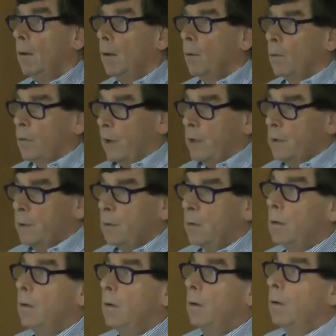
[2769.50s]
All right.
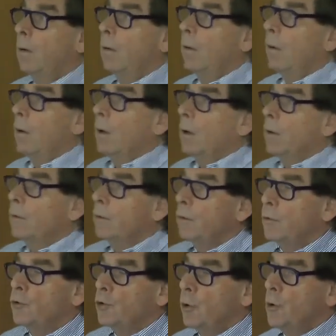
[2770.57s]

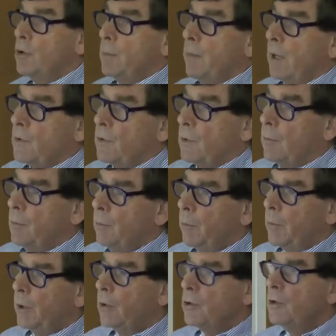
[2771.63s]
You choose a medicine
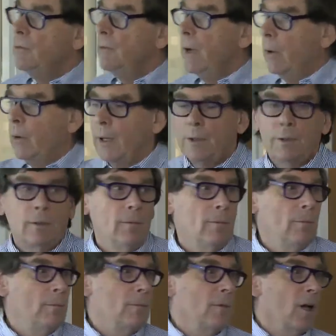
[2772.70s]
because you know it.
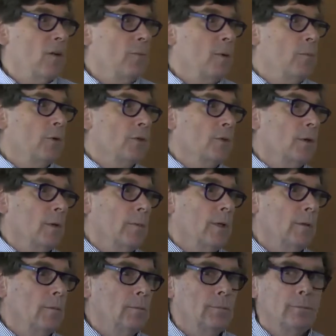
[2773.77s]
I've been prescribed. I
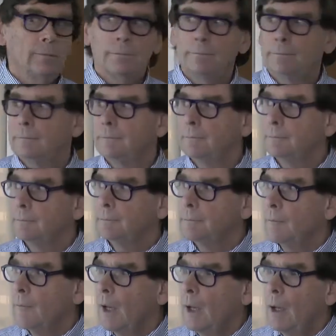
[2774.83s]
mean,
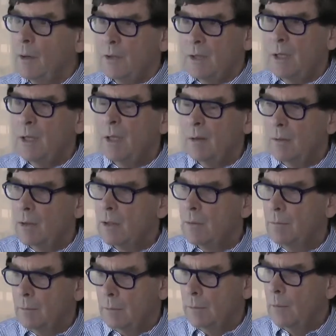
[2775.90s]
I was thinking on
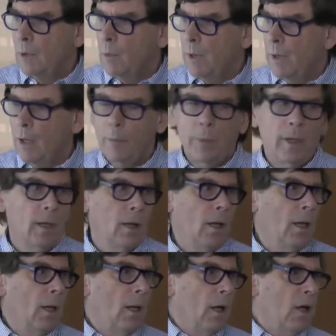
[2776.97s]
the way up here.
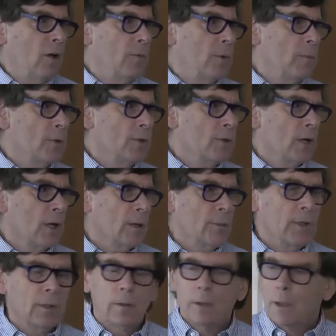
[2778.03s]
I've been
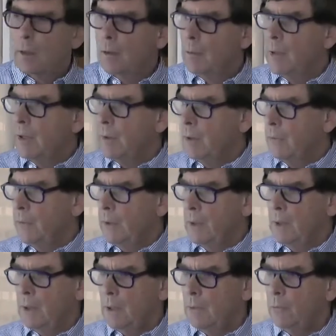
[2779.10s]
prescribing uh,
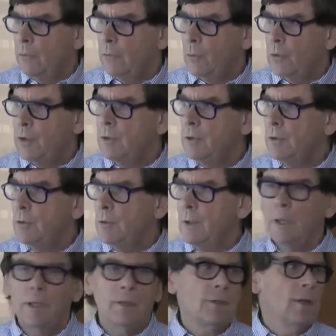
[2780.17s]
methylphenidate for 42
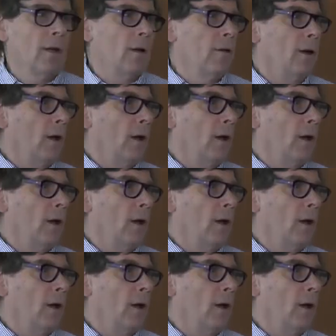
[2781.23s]
years now.